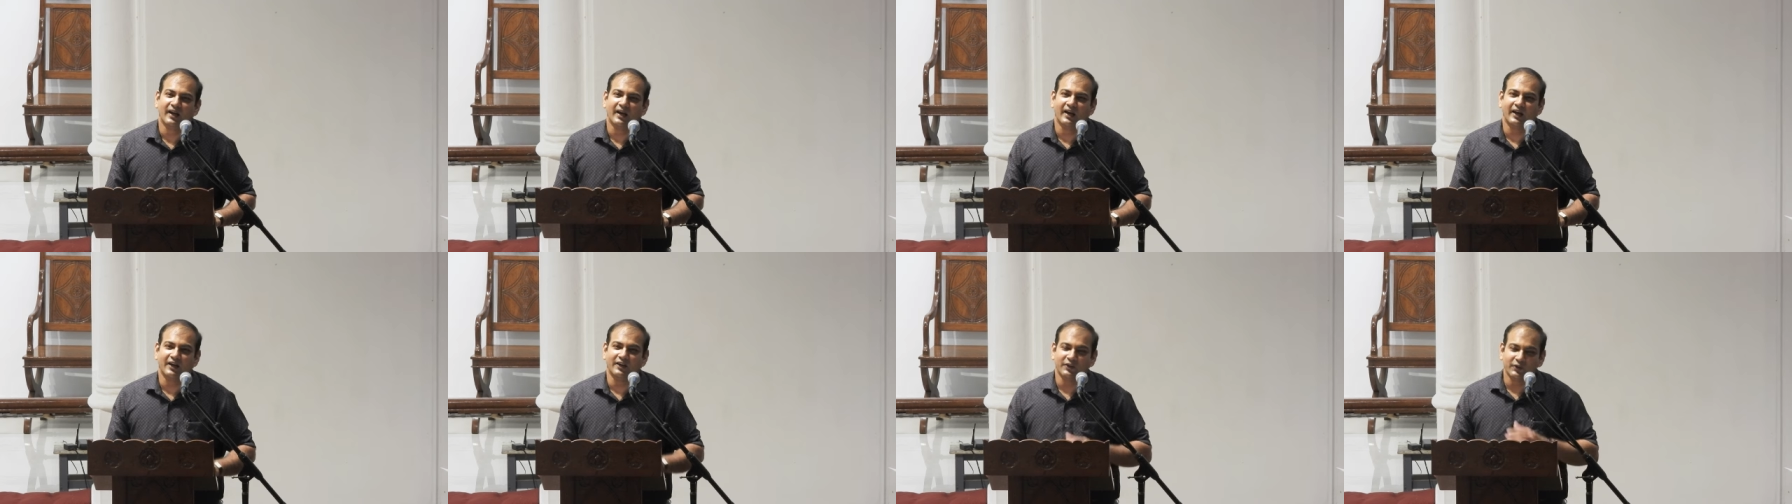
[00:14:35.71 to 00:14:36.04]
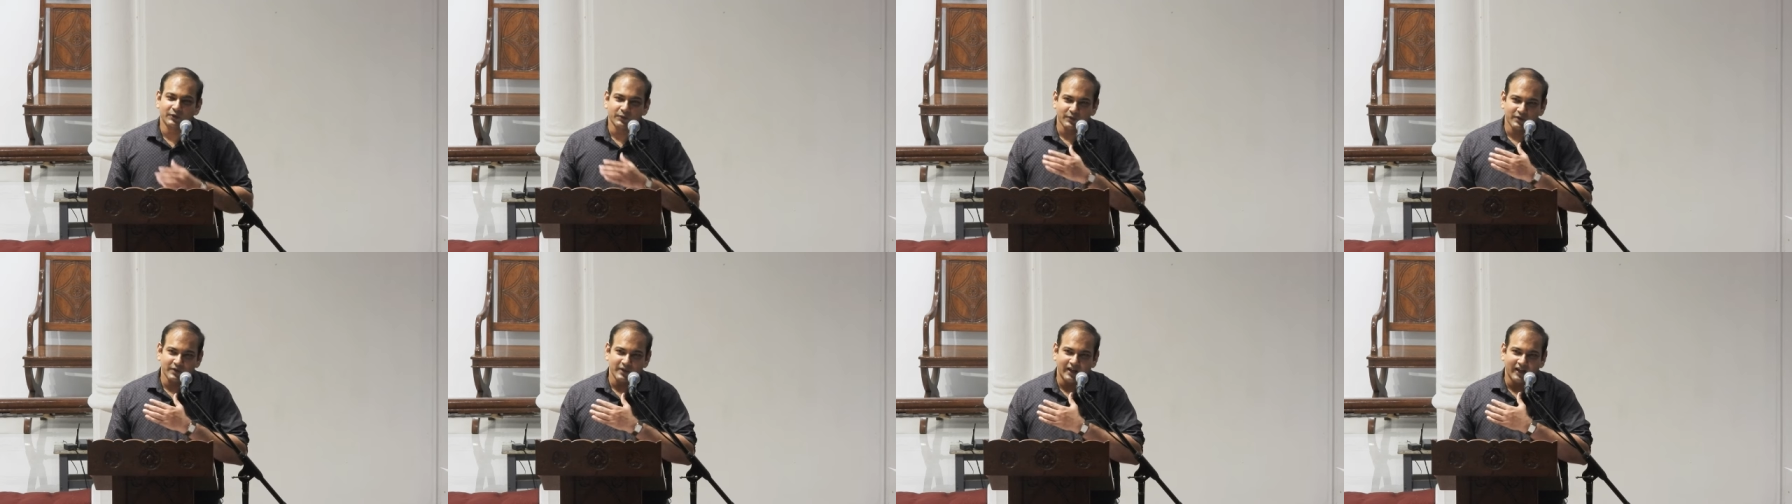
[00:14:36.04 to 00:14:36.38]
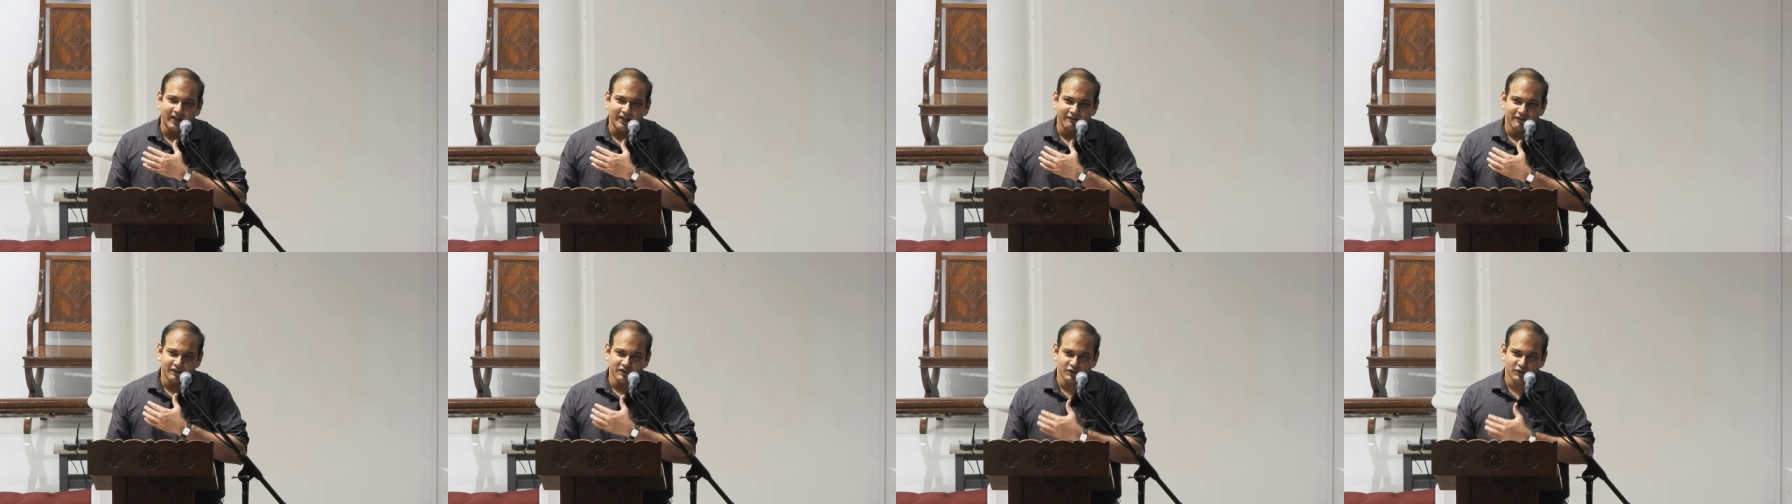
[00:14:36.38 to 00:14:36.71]
and you will
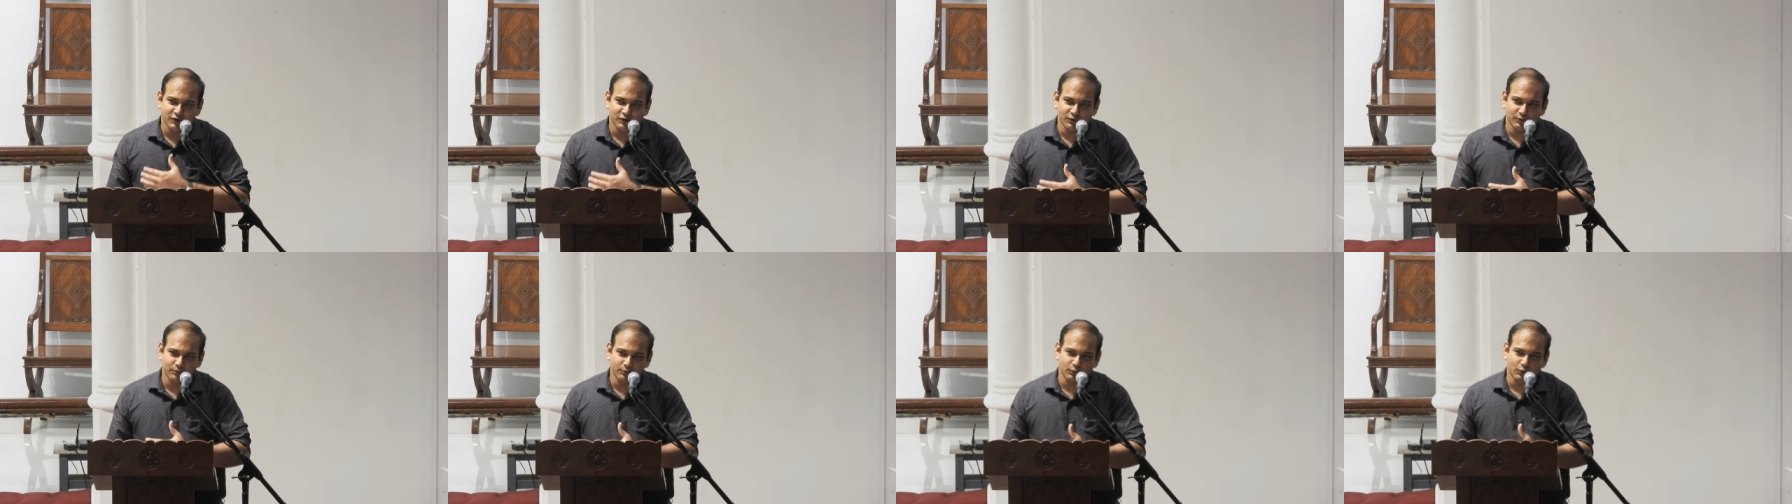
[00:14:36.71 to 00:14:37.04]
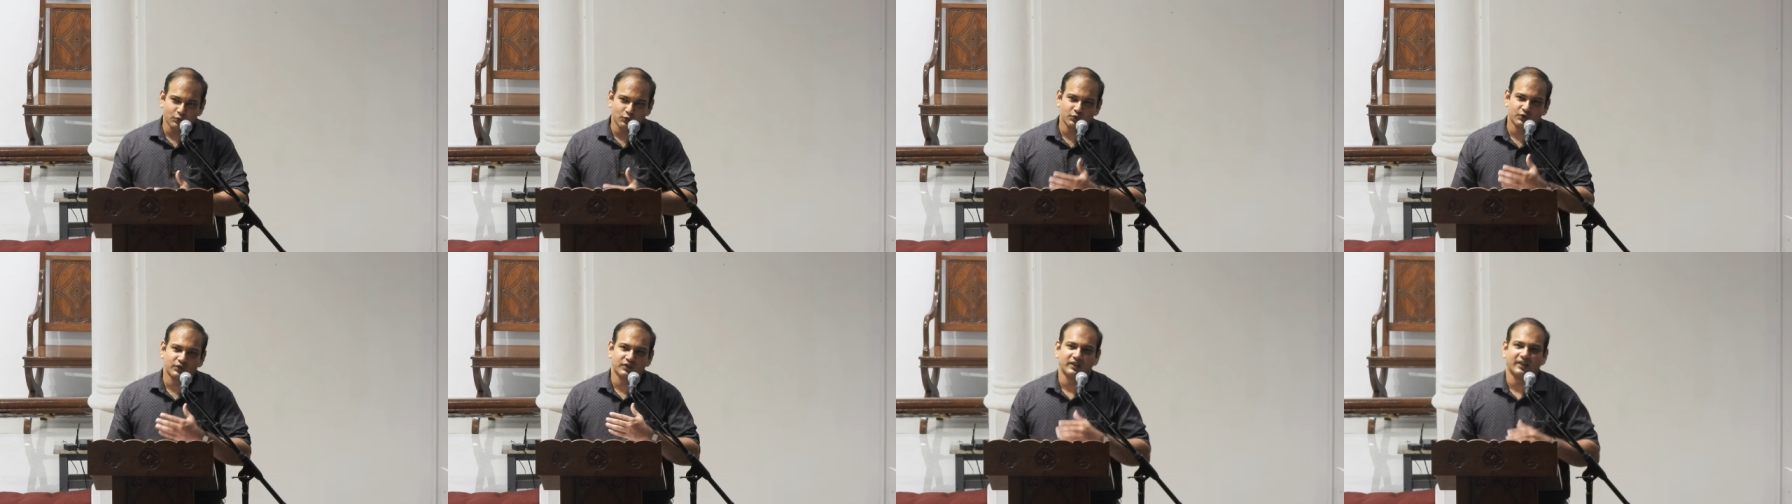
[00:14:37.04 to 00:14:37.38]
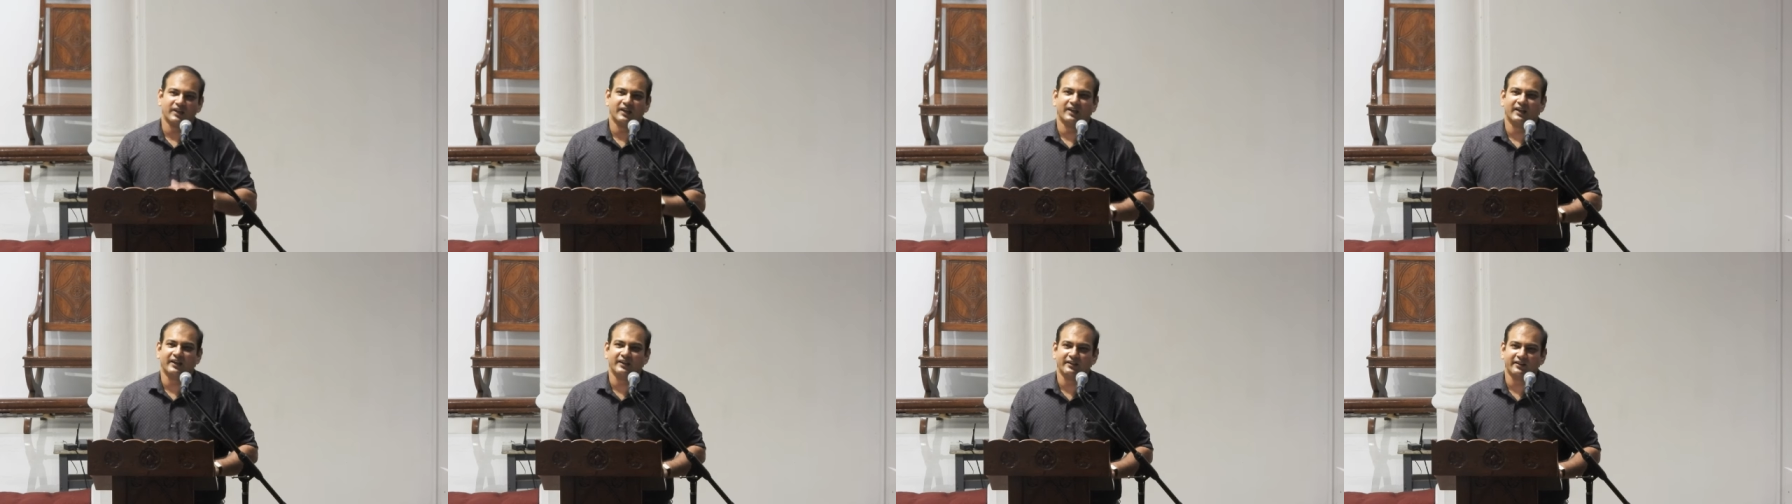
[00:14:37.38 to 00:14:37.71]
have a smooth
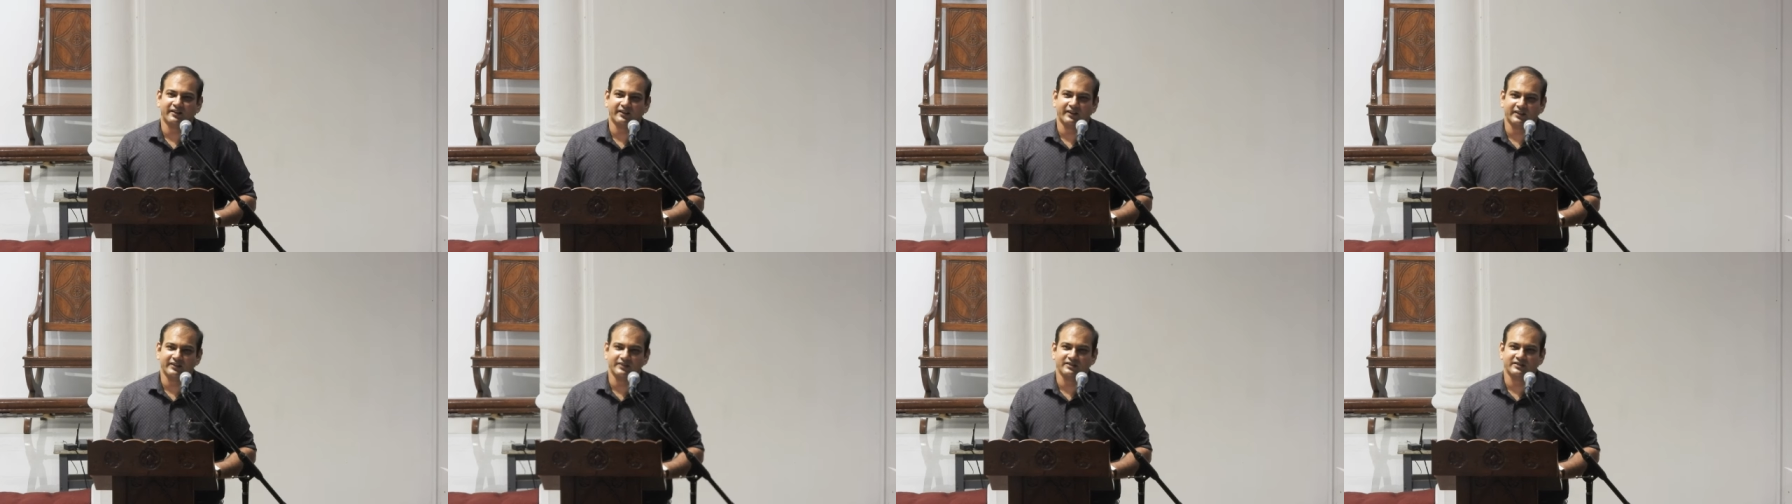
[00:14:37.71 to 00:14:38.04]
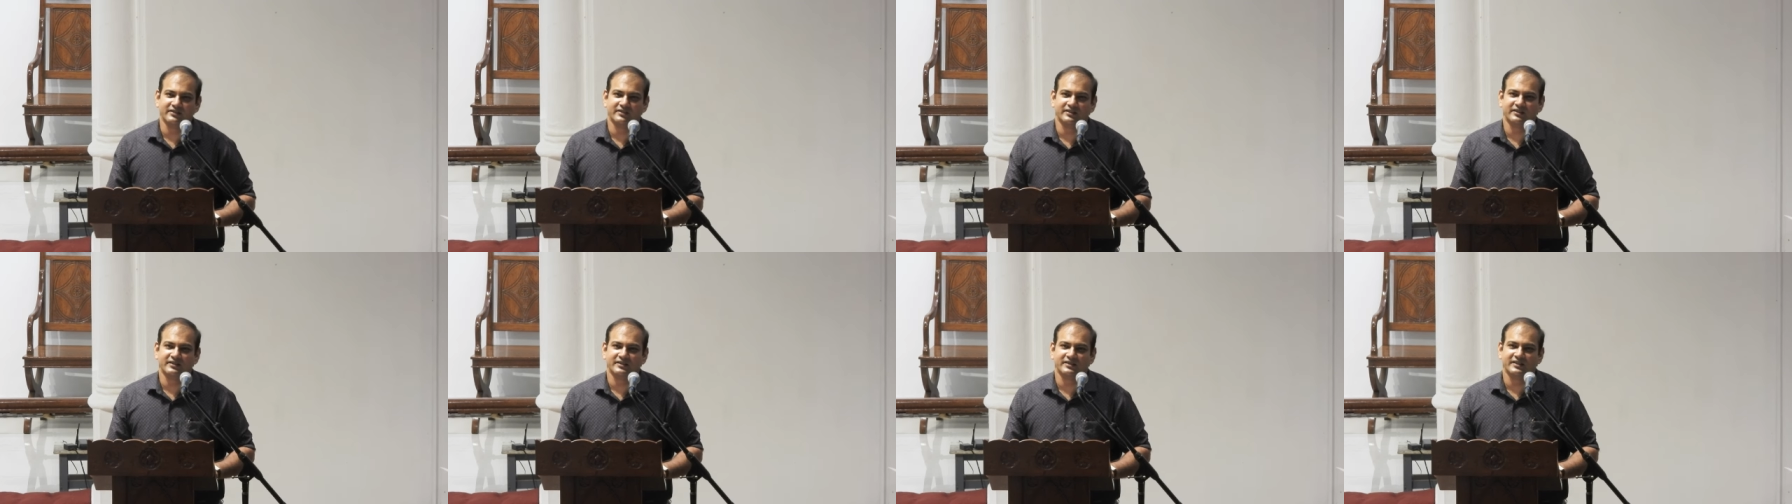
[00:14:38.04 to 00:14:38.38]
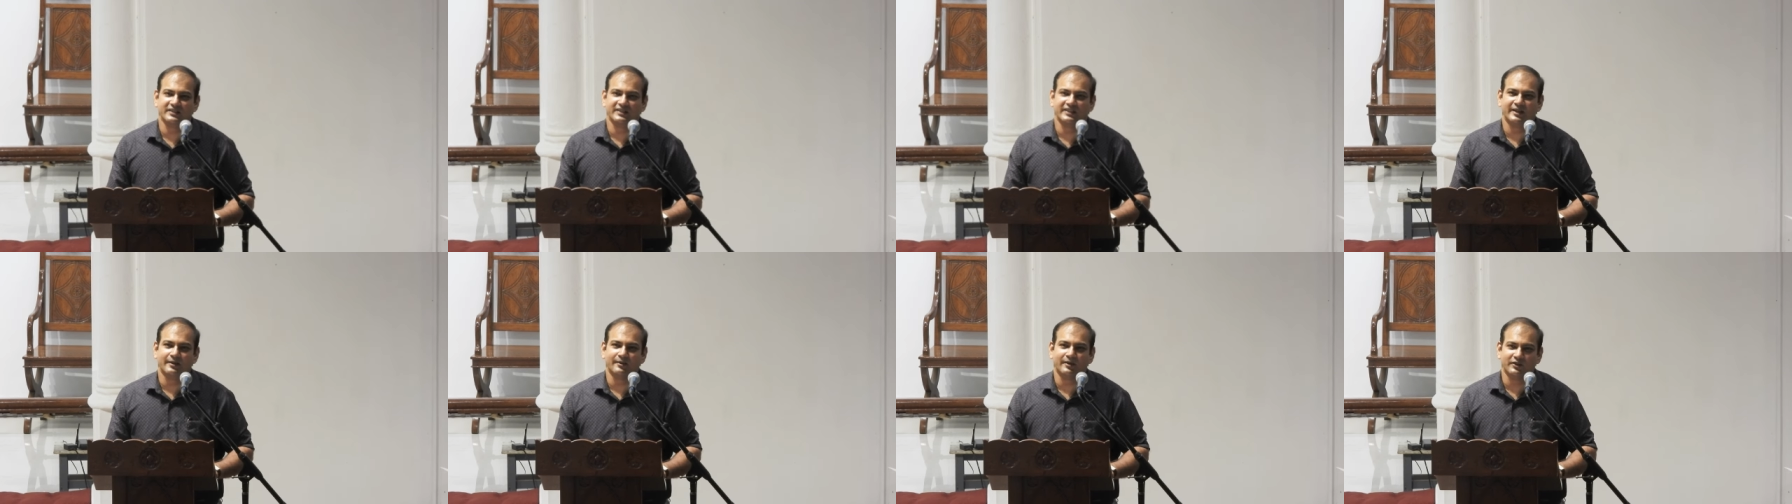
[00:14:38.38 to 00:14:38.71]
and transition
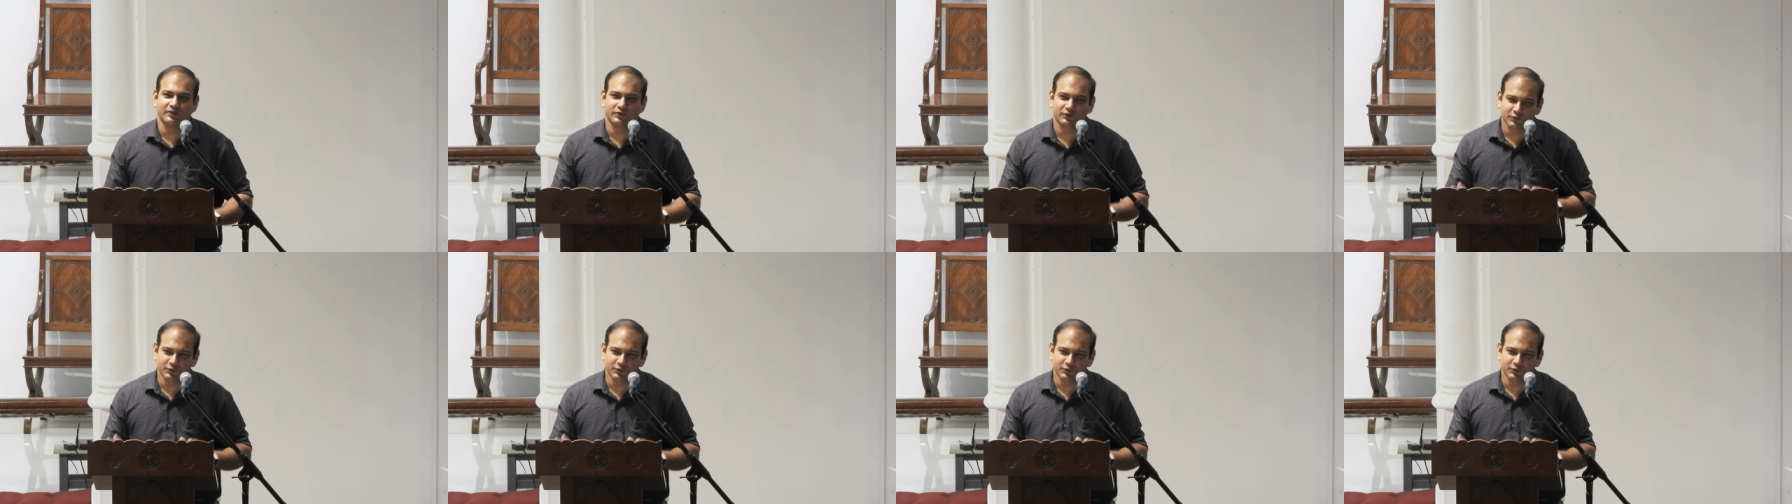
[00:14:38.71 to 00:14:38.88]
step,